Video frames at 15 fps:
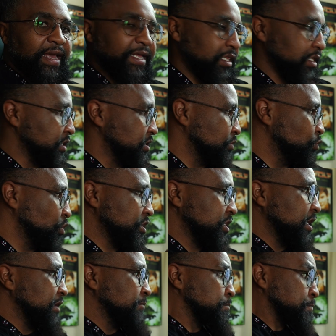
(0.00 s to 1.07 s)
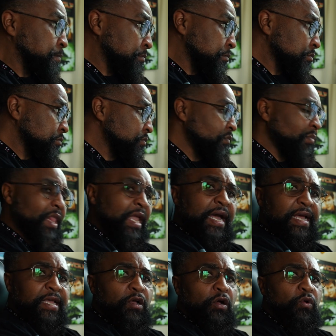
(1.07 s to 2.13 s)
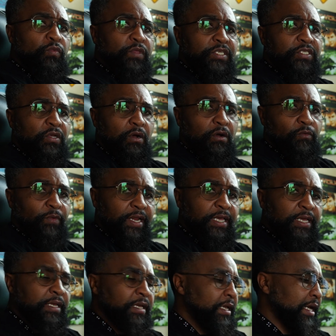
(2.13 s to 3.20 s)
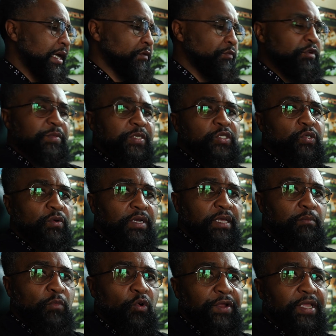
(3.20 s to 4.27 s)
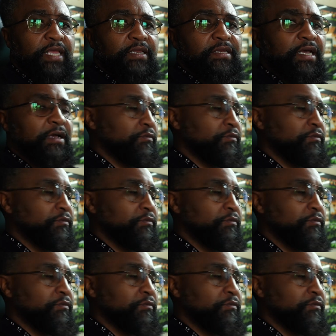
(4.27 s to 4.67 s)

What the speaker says: this. And once again, I own this already. I will be doing a more in-depth